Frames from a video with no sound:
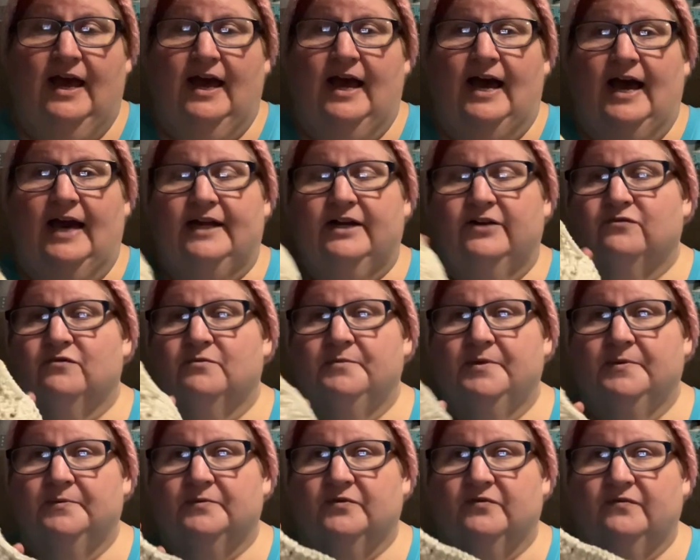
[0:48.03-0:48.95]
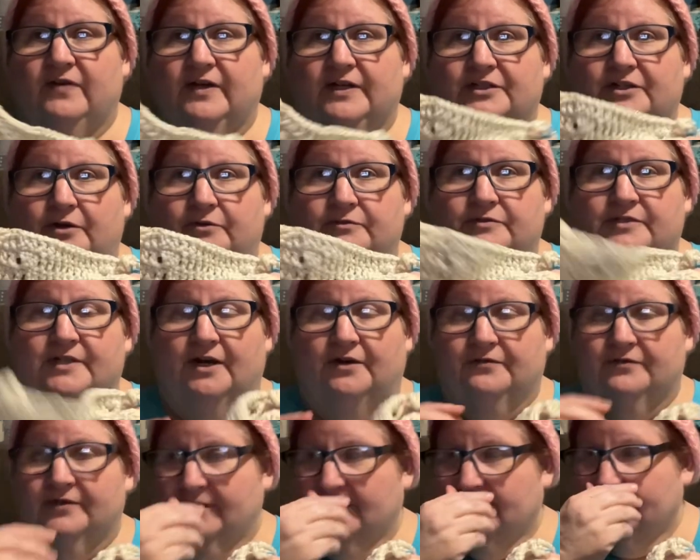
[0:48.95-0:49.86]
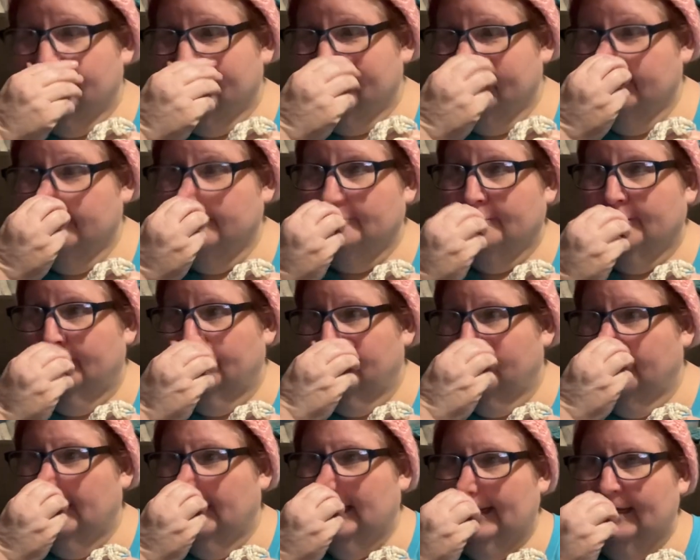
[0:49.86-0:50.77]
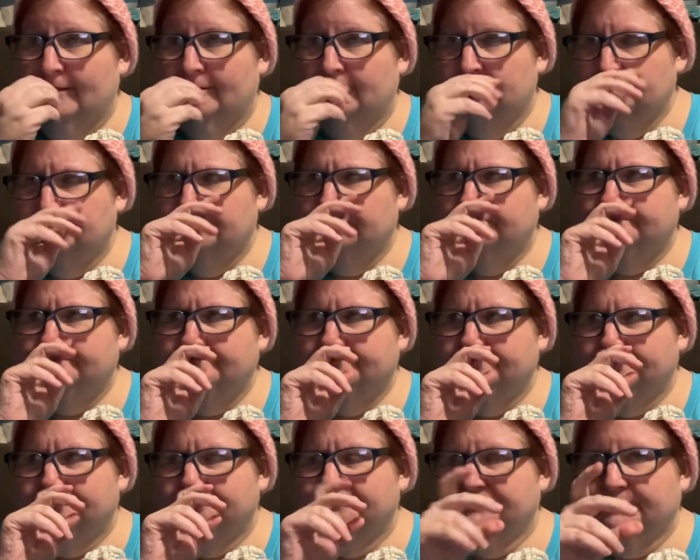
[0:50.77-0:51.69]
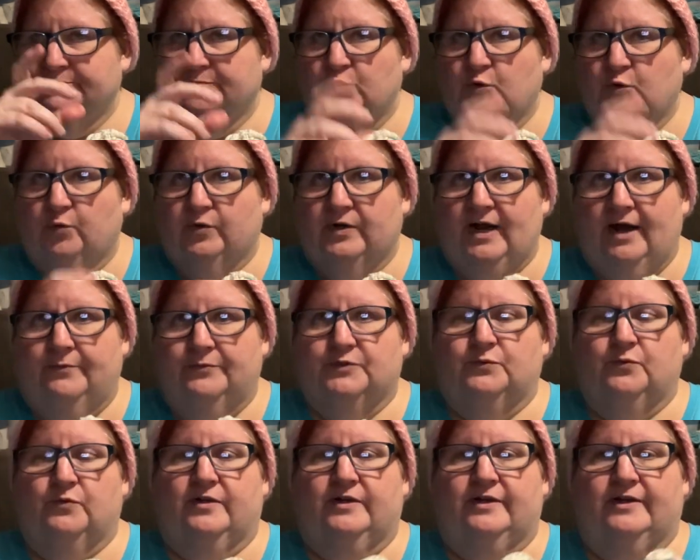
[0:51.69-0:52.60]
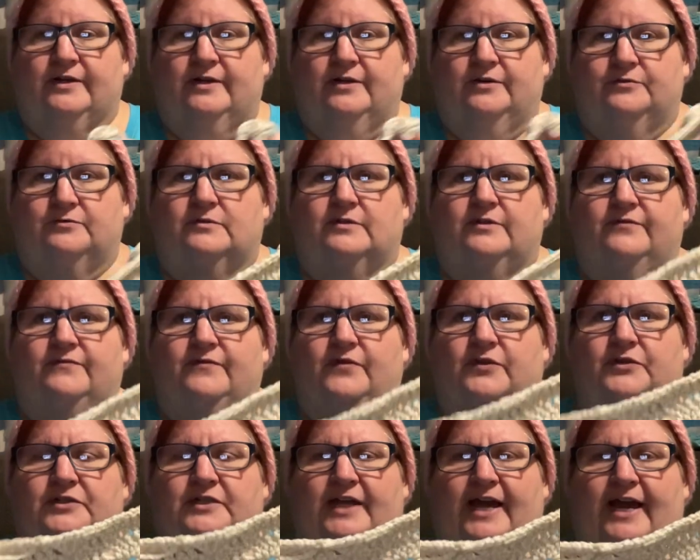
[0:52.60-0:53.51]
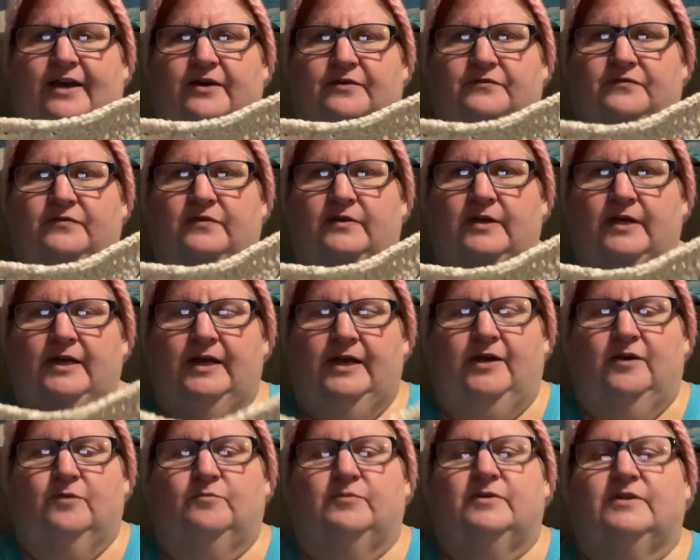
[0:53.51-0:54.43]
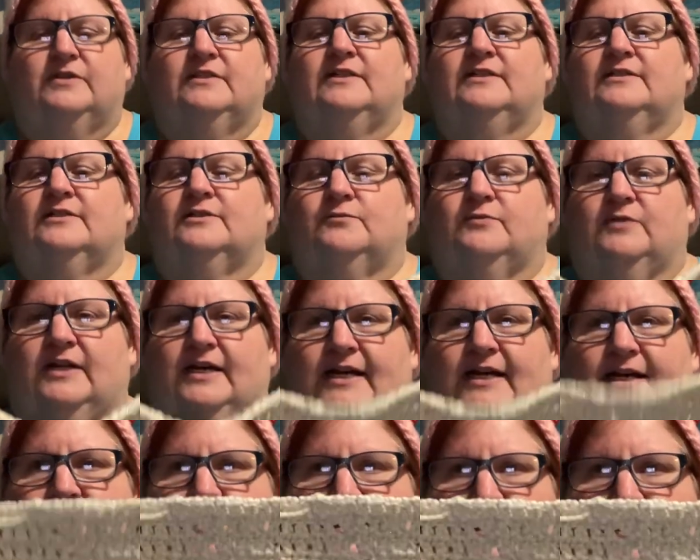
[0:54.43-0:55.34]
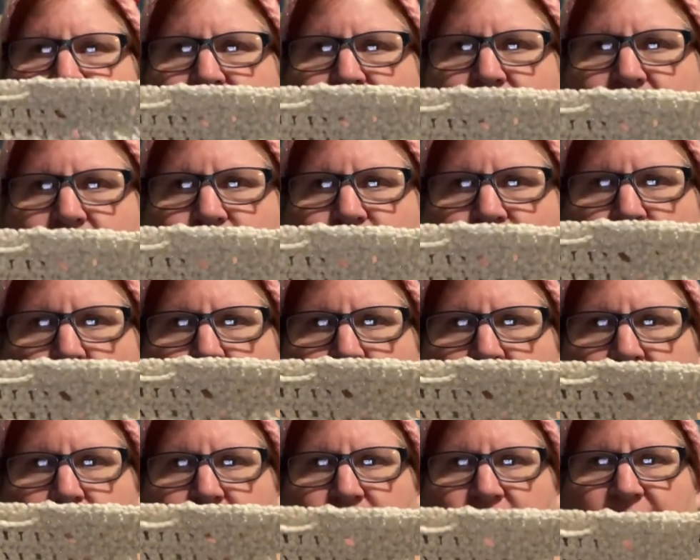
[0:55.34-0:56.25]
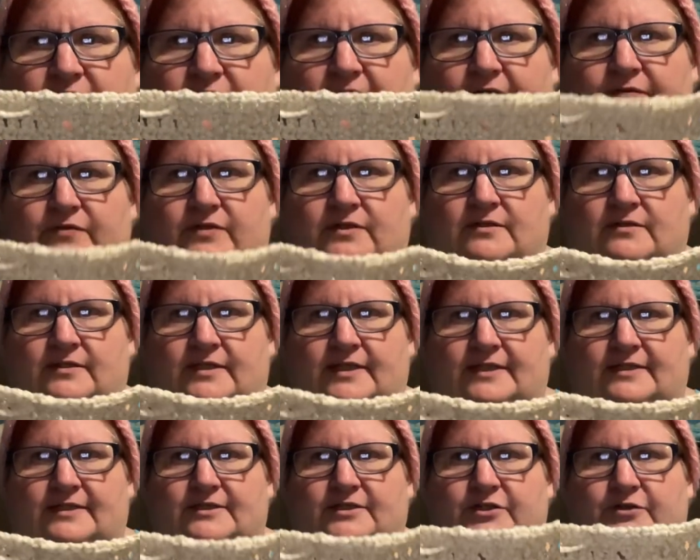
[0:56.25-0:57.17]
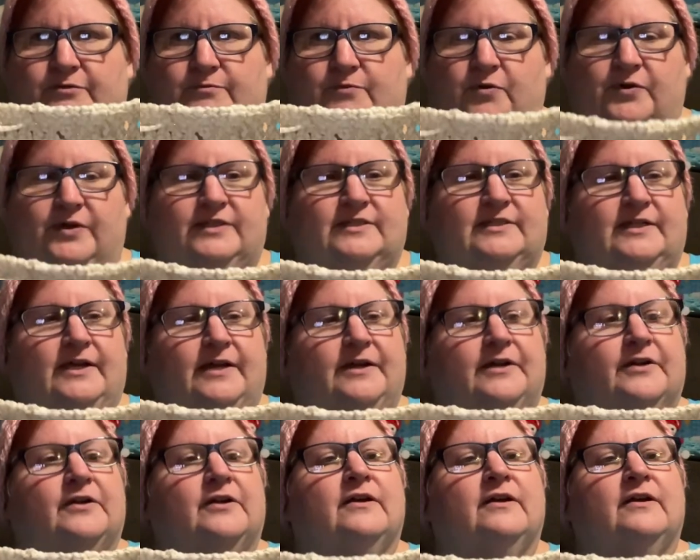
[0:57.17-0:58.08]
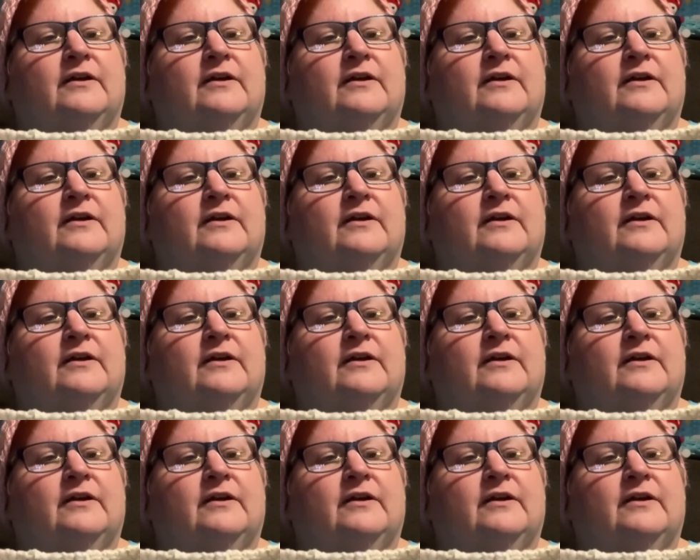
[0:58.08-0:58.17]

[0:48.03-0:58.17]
I don't remember if I showed y'all this when I was working on the first half. But this is what I got left in row number 7. These 2 points here.